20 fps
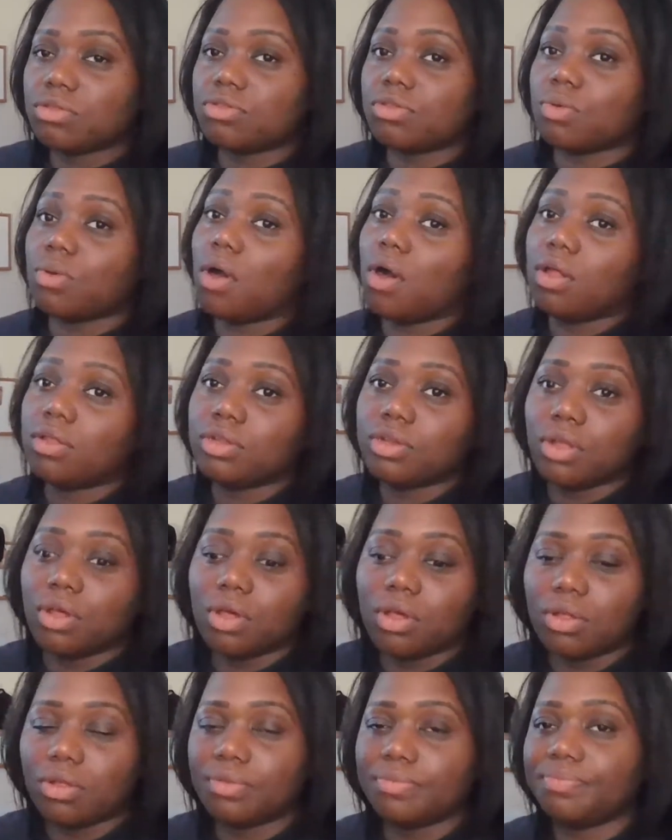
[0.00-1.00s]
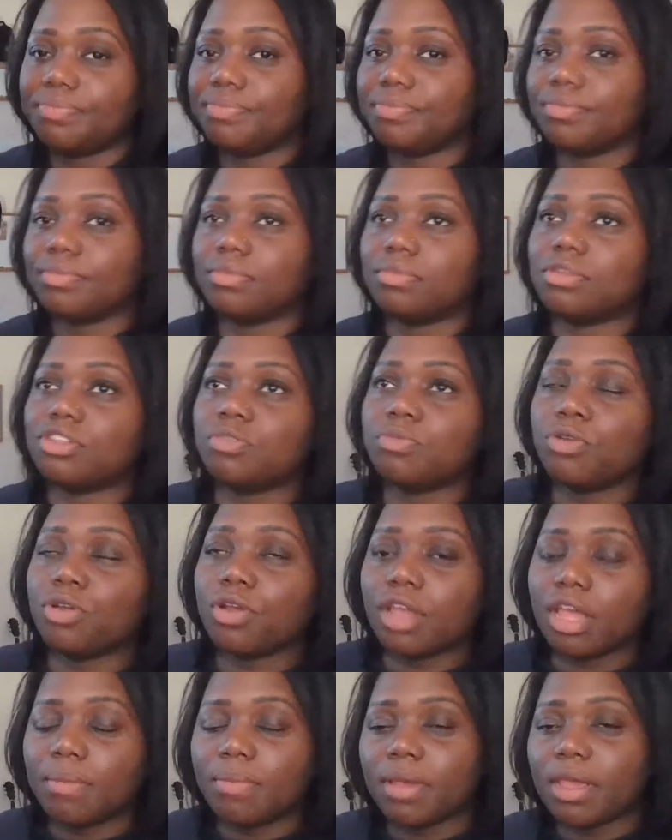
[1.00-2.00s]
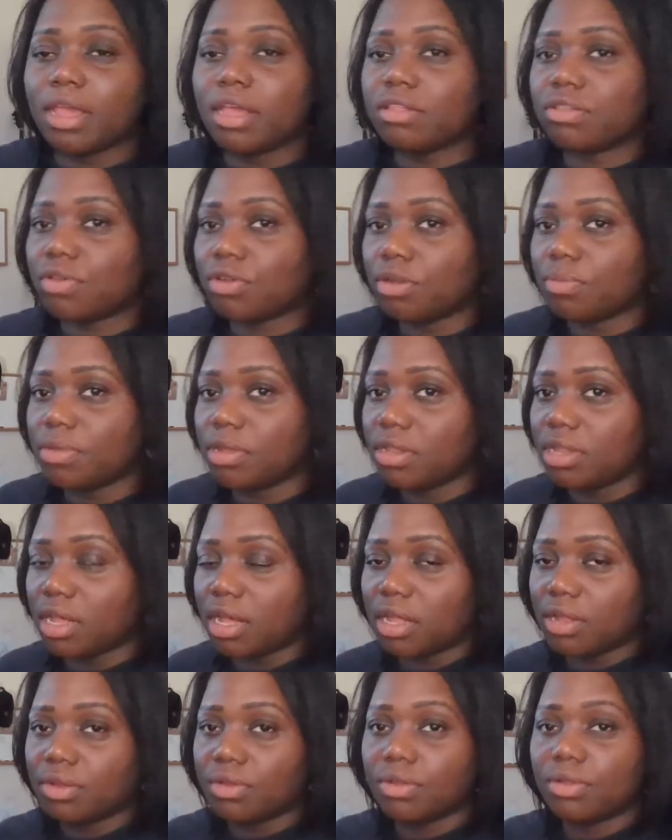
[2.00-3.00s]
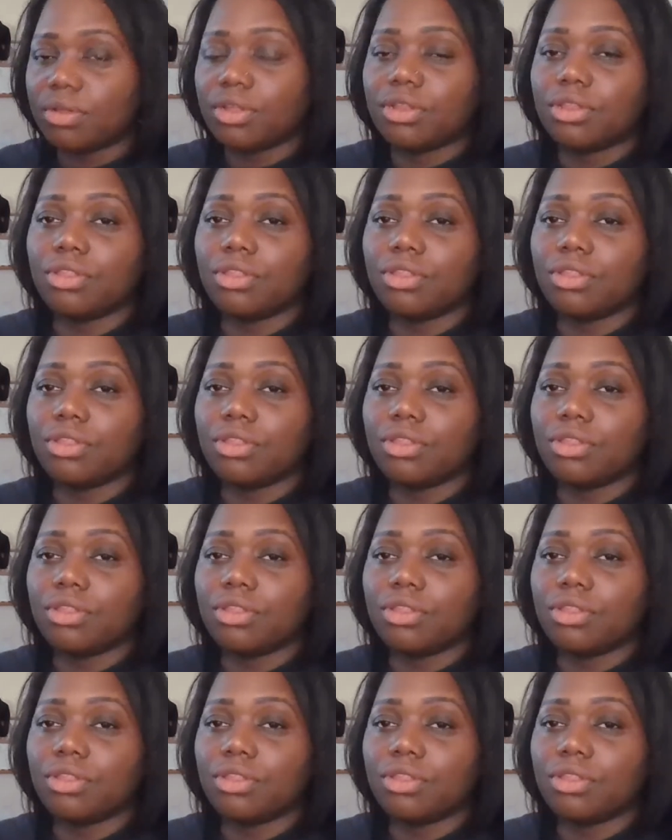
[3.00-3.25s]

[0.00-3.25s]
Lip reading: all in all, the smear campaign is going to be done